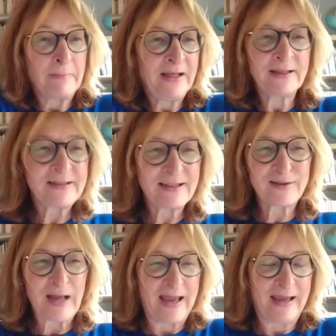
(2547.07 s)
I mean, this
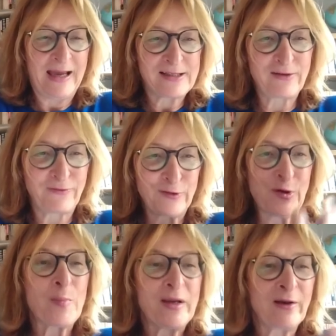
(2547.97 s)
is, I guess, the
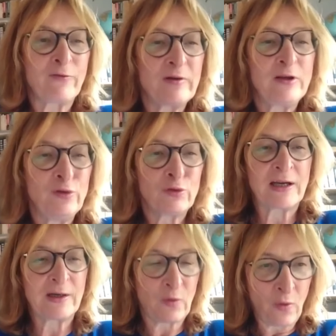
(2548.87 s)
phenomenon.
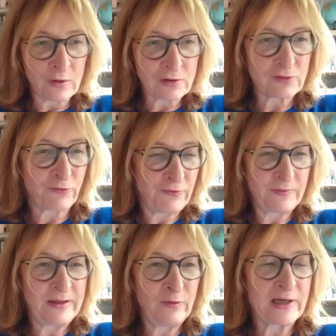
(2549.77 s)
You can
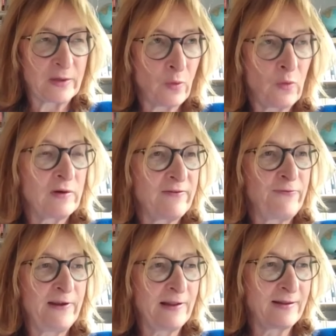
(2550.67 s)

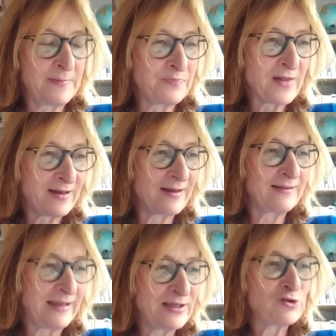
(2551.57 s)
only feel
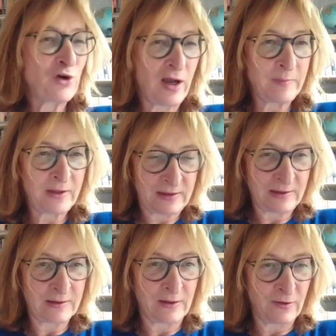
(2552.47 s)
the
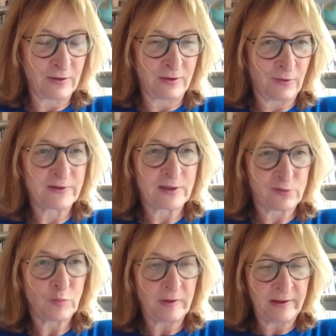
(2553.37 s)
enjoyment of
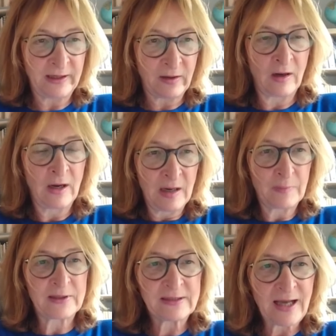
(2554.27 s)
the superego
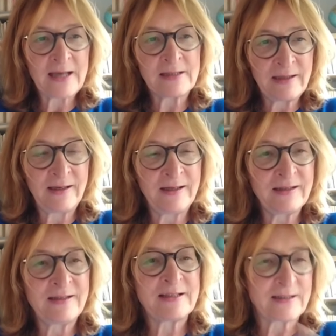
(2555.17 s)
precisely
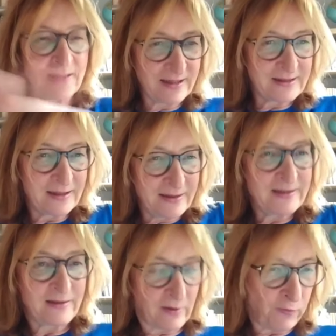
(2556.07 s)
in this
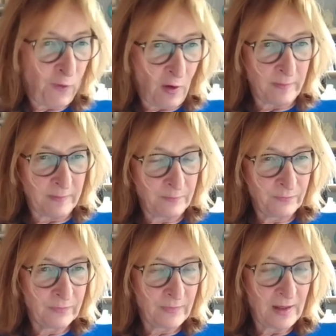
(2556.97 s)
sadistic form
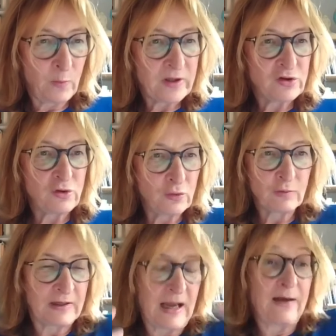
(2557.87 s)
in which
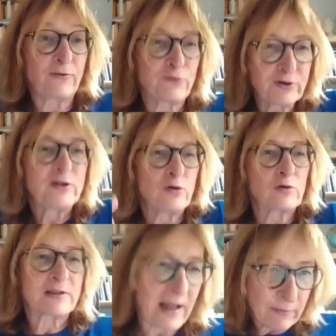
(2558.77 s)
you kind of
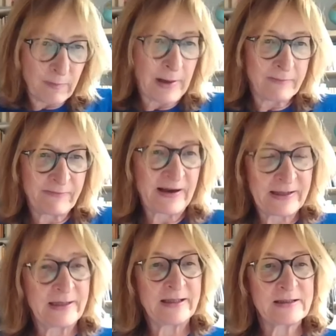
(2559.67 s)
treat yourself. But
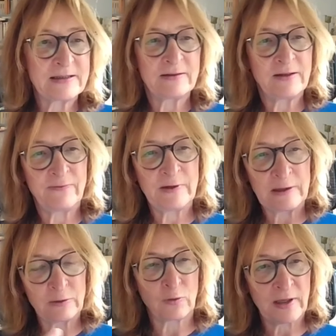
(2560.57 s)
finally,
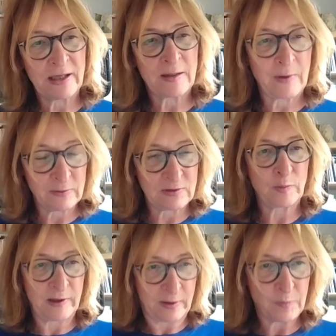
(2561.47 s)
if you're talking about
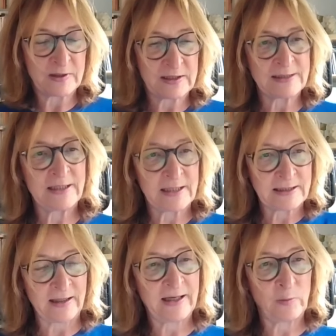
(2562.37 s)
superego
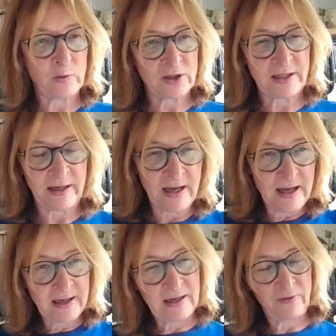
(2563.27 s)
precisely as something which is the
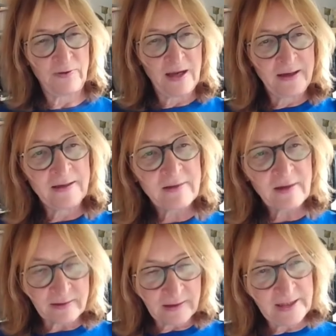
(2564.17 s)
kind of
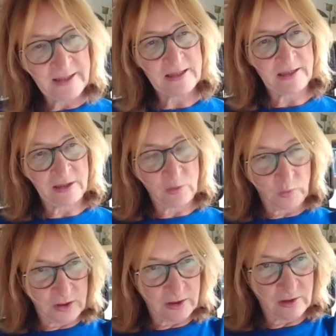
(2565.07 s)
internal
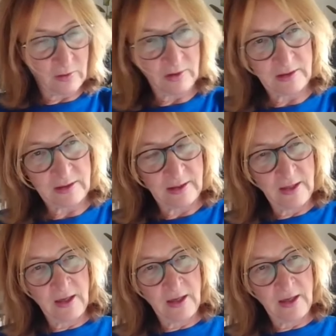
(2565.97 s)
instance, which is not,